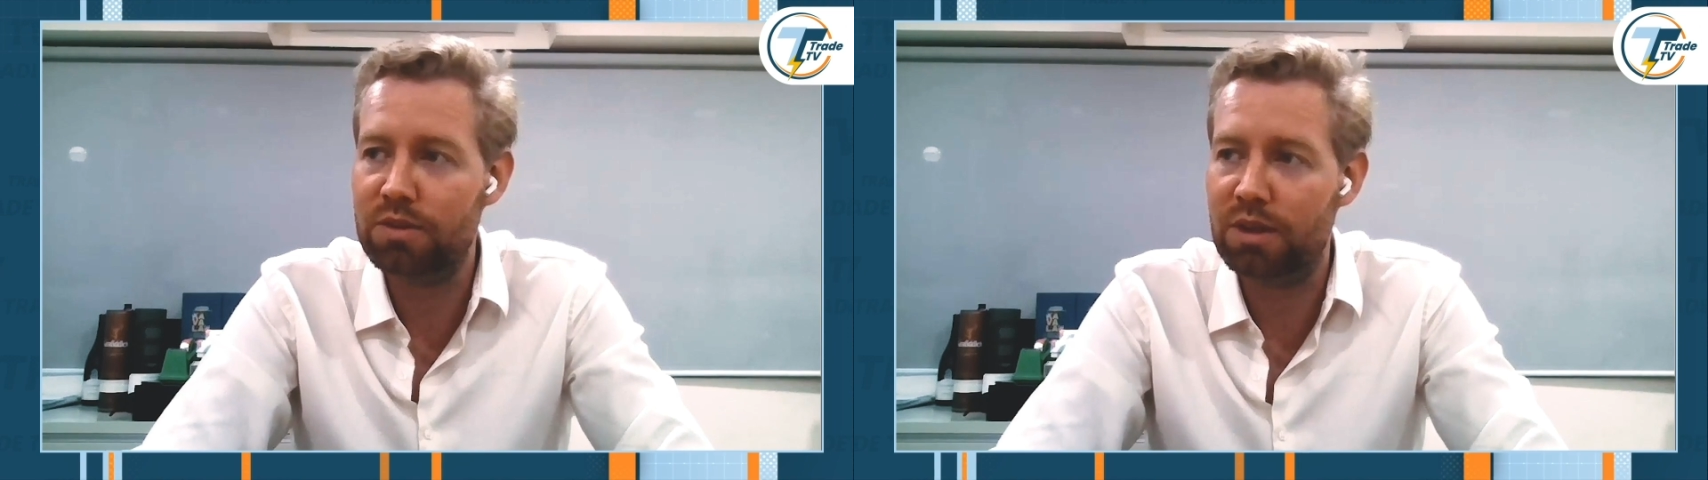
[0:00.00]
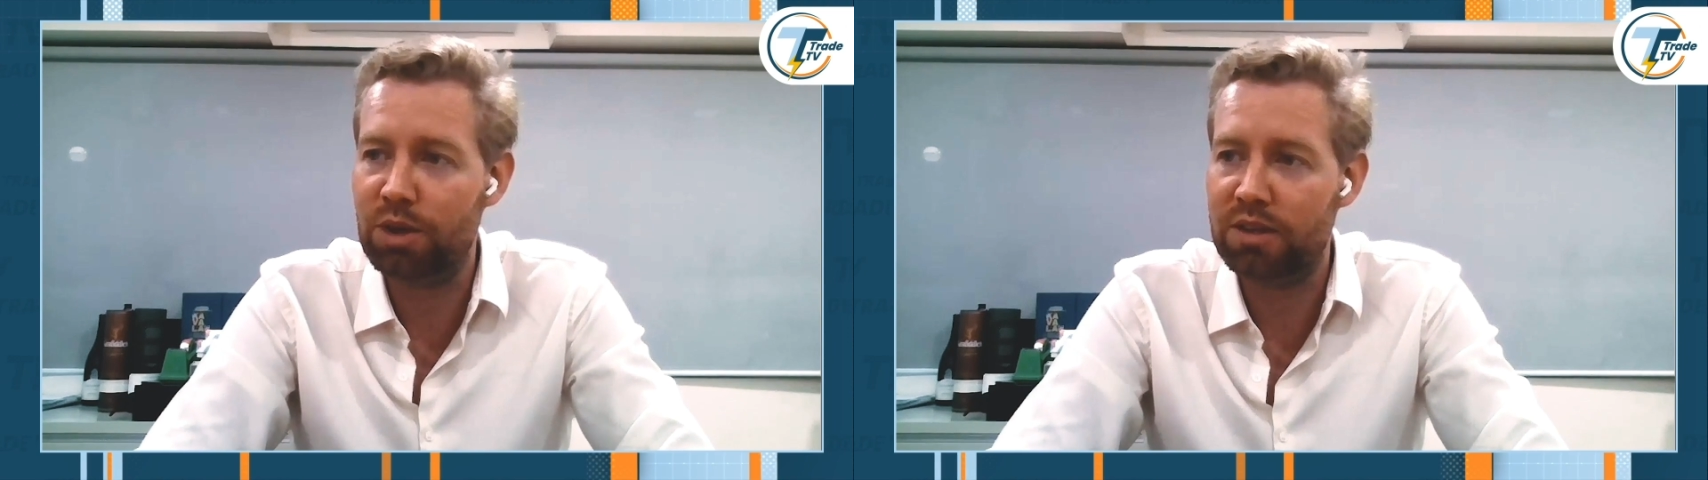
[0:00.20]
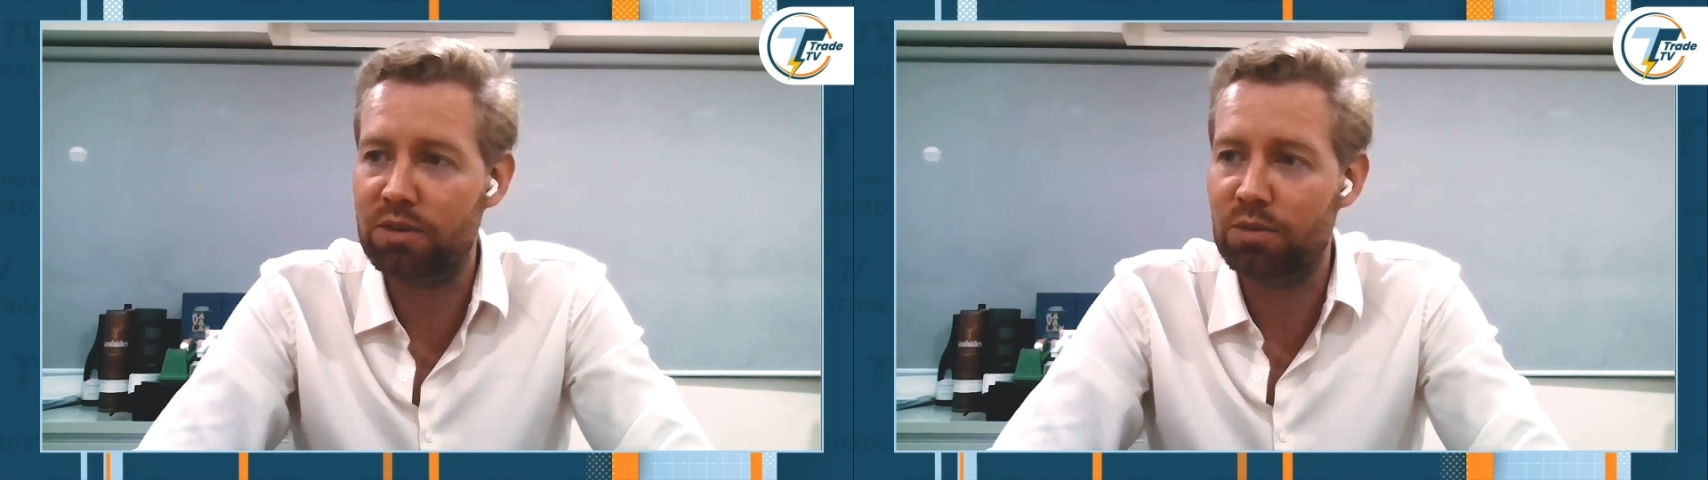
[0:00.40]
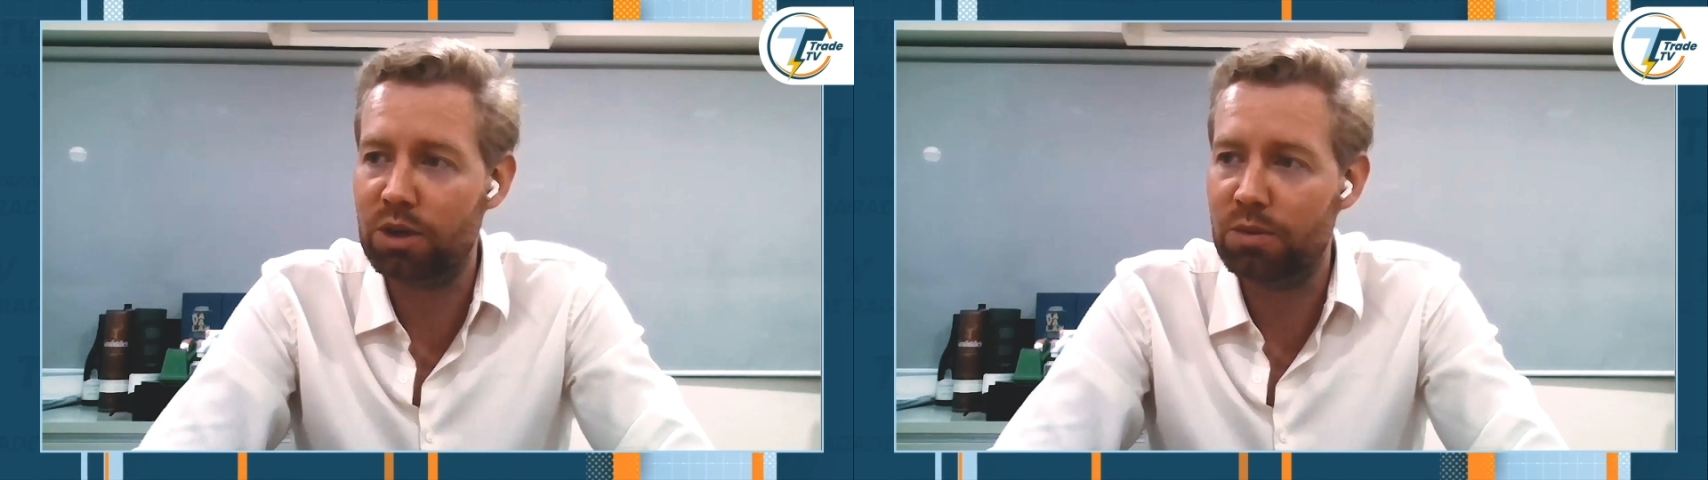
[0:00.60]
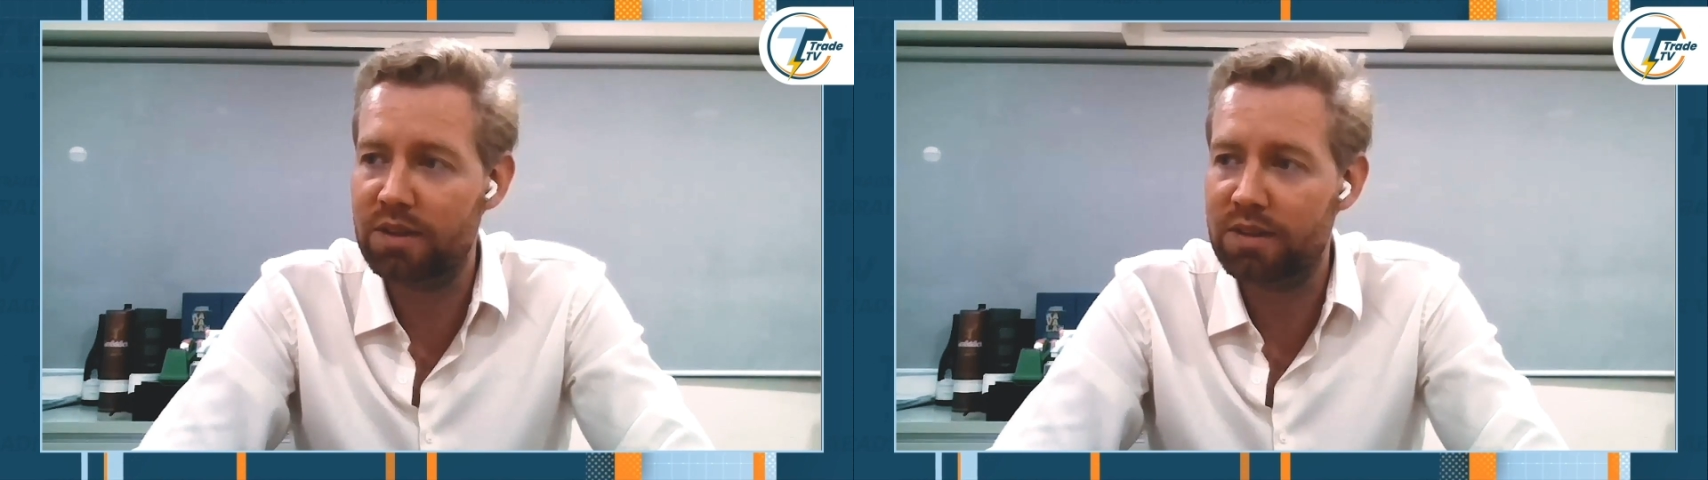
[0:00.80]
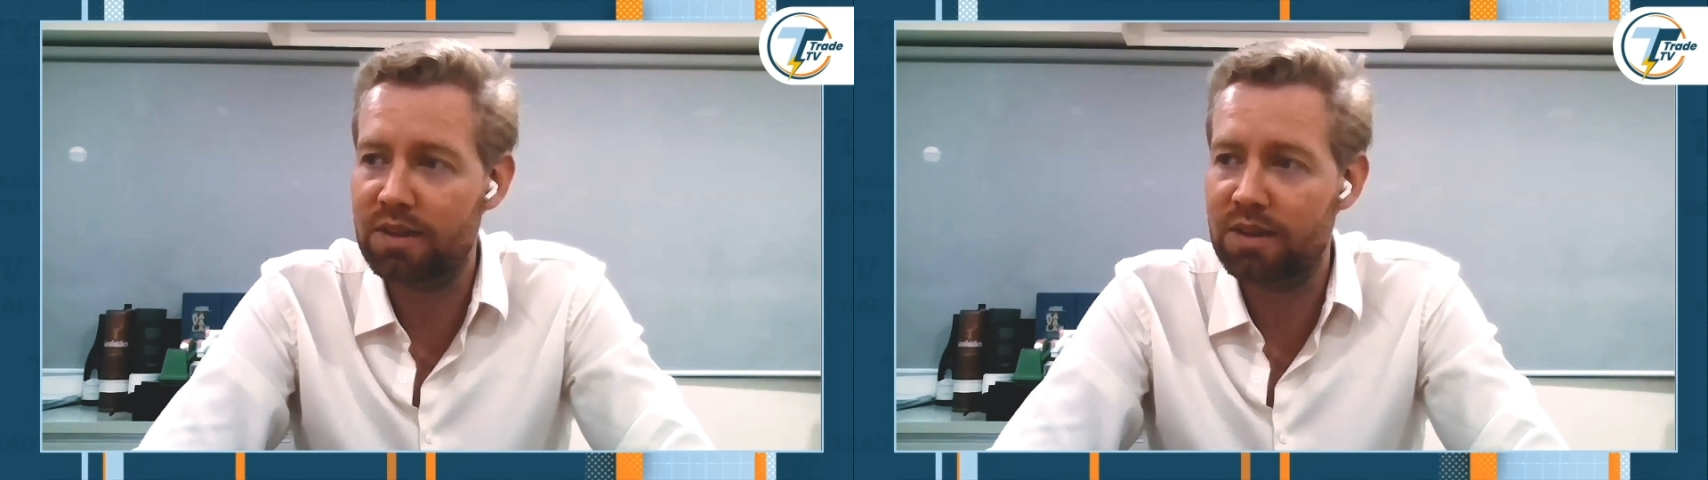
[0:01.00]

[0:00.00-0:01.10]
that we had to work with.